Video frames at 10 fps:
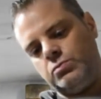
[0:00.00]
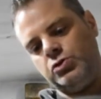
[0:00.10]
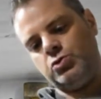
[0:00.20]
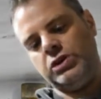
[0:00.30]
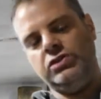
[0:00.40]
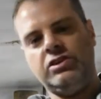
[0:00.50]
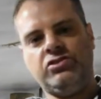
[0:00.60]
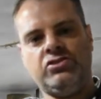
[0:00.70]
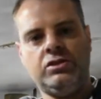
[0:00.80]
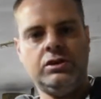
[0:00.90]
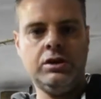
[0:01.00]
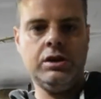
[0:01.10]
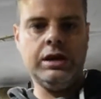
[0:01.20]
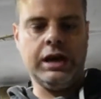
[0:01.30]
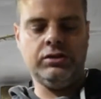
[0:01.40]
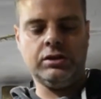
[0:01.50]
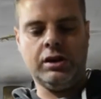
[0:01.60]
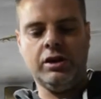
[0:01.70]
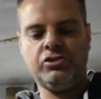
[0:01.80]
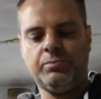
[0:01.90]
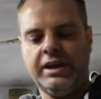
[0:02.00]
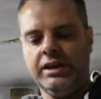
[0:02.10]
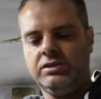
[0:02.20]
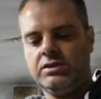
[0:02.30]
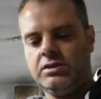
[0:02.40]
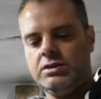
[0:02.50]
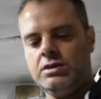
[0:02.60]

between this and the glass plate,